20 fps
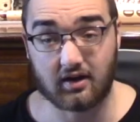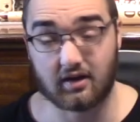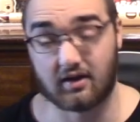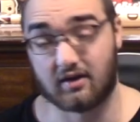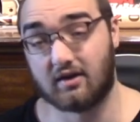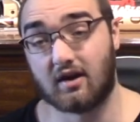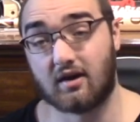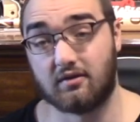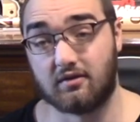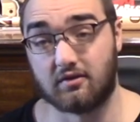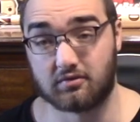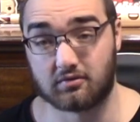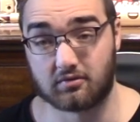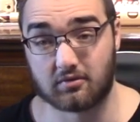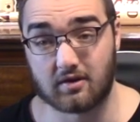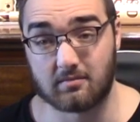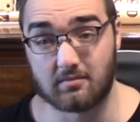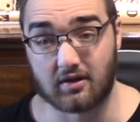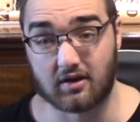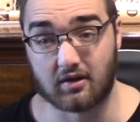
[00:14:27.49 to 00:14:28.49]
and now the
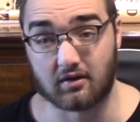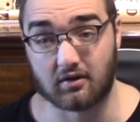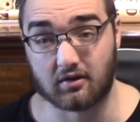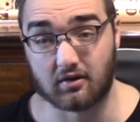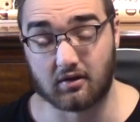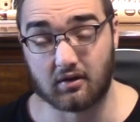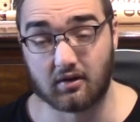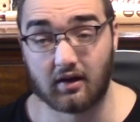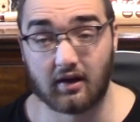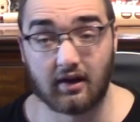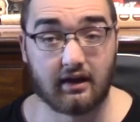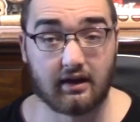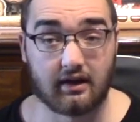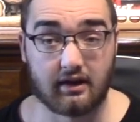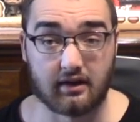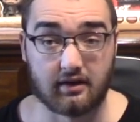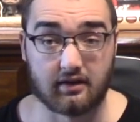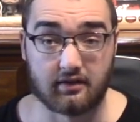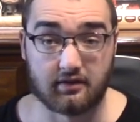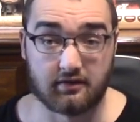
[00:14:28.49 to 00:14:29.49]
Scream killer
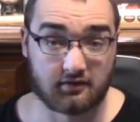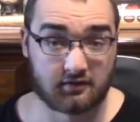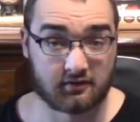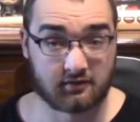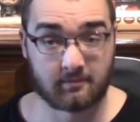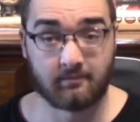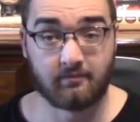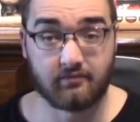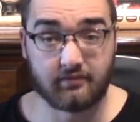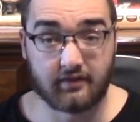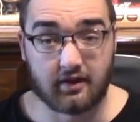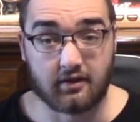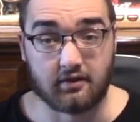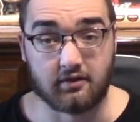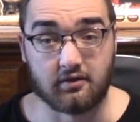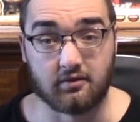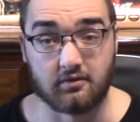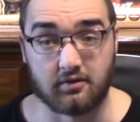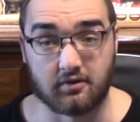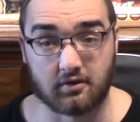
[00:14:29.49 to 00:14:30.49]
is in
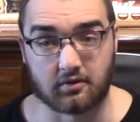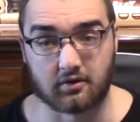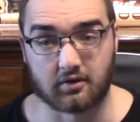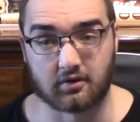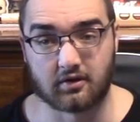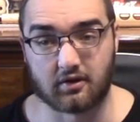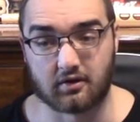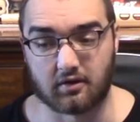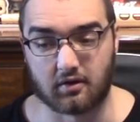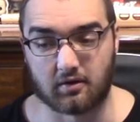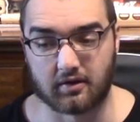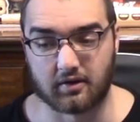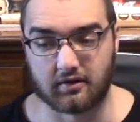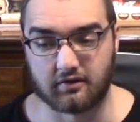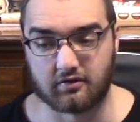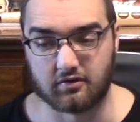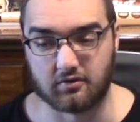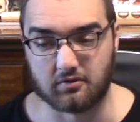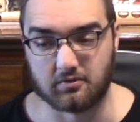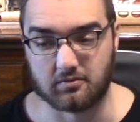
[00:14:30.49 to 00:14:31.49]
New York going
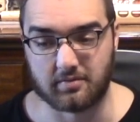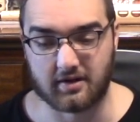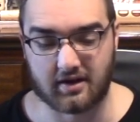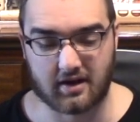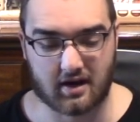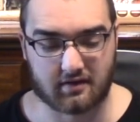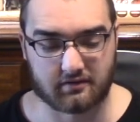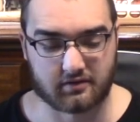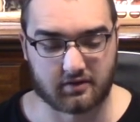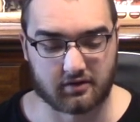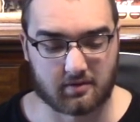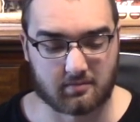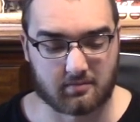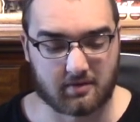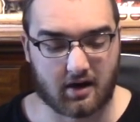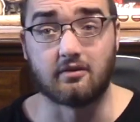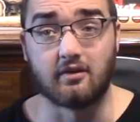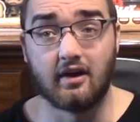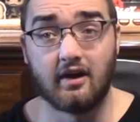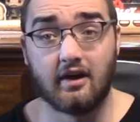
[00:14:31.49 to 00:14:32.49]
to be after them
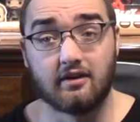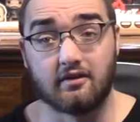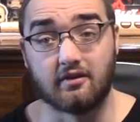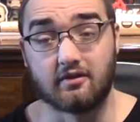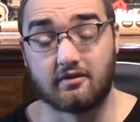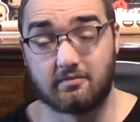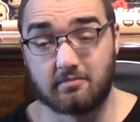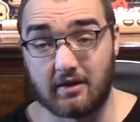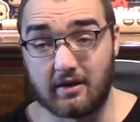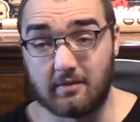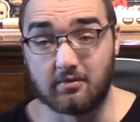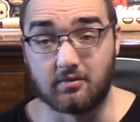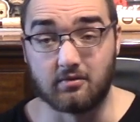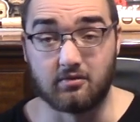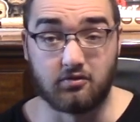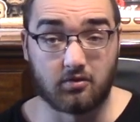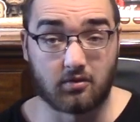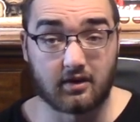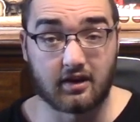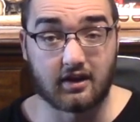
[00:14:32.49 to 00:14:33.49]
now. There's people
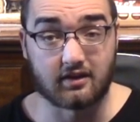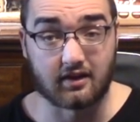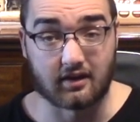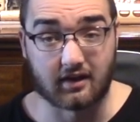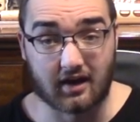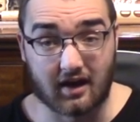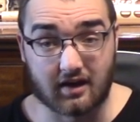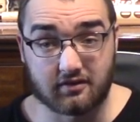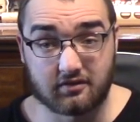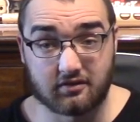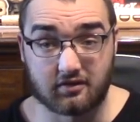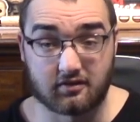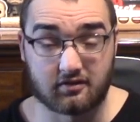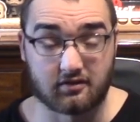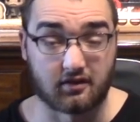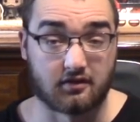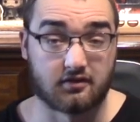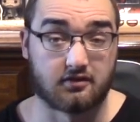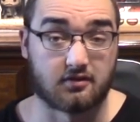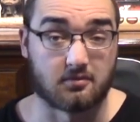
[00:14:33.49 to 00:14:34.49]
joining the cast list
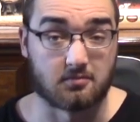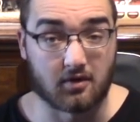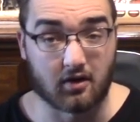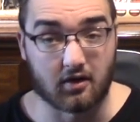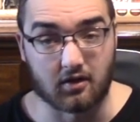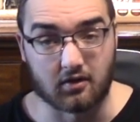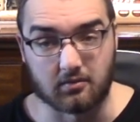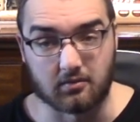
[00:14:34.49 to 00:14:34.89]
like Samara